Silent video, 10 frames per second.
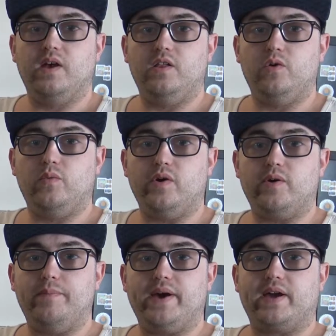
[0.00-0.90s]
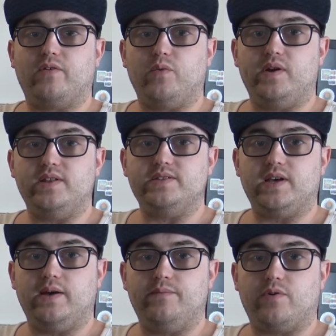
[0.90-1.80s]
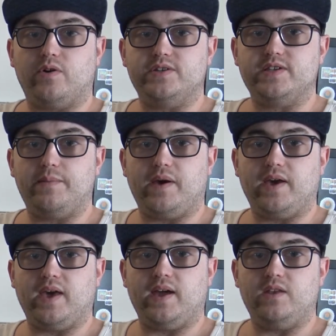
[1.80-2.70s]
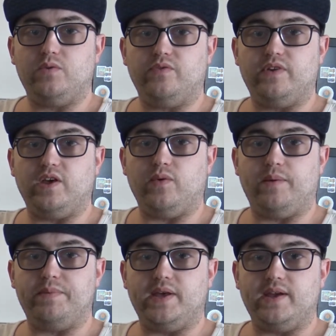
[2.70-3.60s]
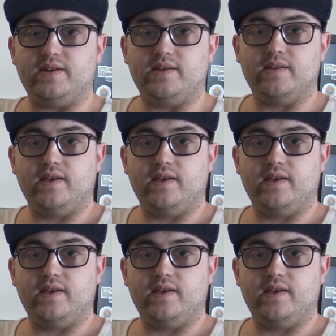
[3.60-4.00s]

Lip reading: Hello and welcome back everyone. It's time for our semi-annual video update.